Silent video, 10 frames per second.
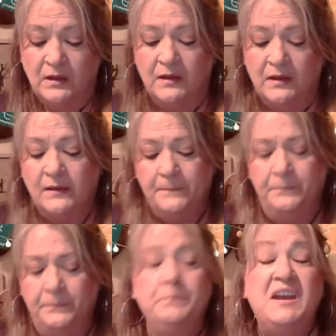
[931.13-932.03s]
Um,
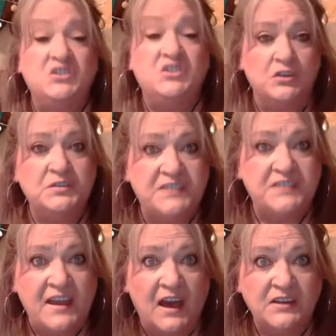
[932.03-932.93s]
make sure you
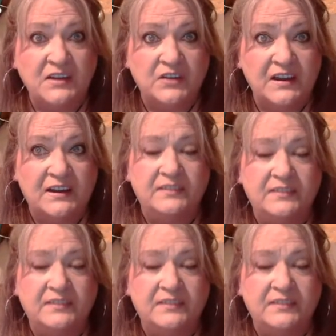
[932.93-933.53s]
stay hydrated.